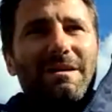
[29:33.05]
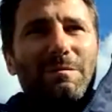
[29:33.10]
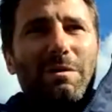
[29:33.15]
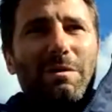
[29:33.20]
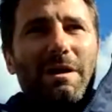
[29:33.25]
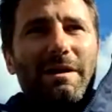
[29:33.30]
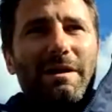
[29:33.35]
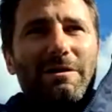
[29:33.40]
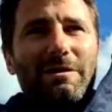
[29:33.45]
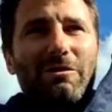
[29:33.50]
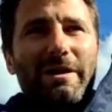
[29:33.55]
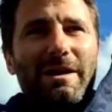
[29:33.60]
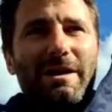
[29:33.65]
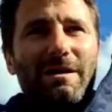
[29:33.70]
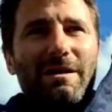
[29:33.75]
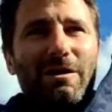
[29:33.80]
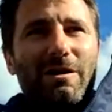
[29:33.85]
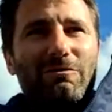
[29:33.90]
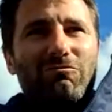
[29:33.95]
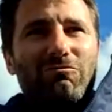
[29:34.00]
playing
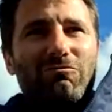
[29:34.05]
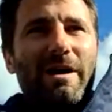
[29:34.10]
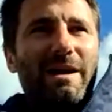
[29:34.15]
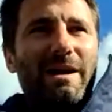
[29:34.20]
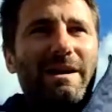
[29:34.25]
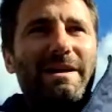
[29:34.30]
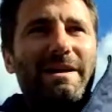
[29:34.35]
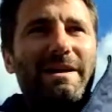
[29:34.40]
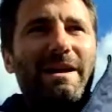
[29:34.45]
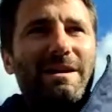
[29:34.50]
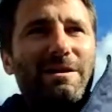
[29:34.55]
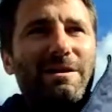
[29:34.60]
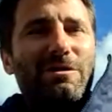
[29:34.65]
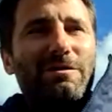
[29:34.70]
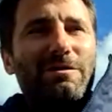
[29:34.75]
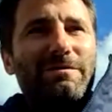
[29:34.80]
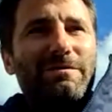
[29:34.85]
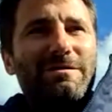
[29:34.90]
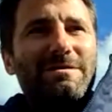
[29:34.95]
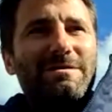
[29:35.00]
cricket. I rarely get
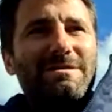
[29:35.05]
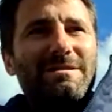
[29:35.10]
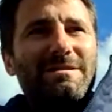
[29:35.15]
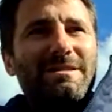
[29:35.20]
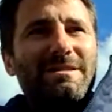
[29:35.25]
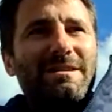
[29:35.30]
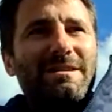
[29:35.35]
nervous.